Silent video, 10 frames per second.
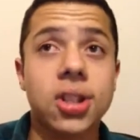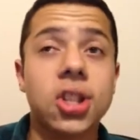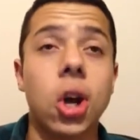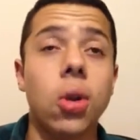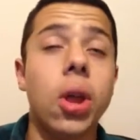
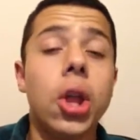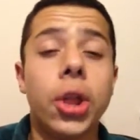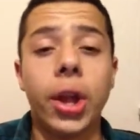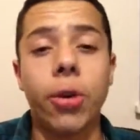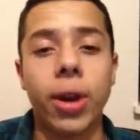So
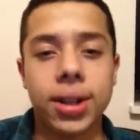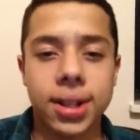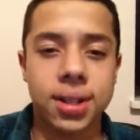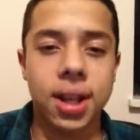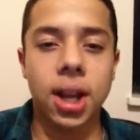they created
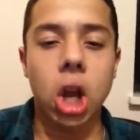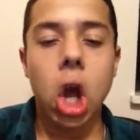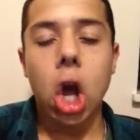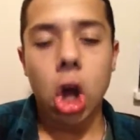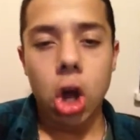this thing,
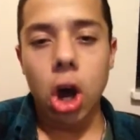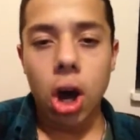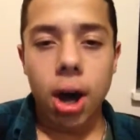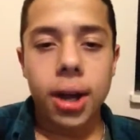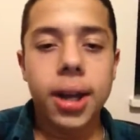
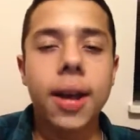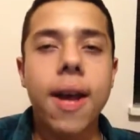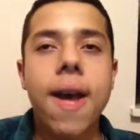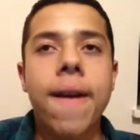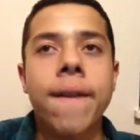God,
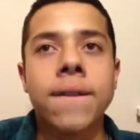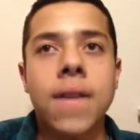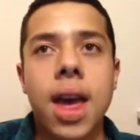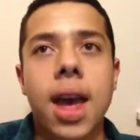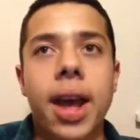
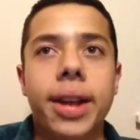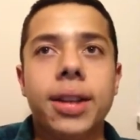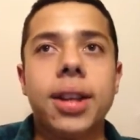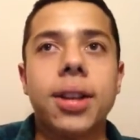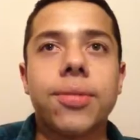
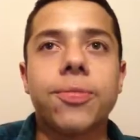and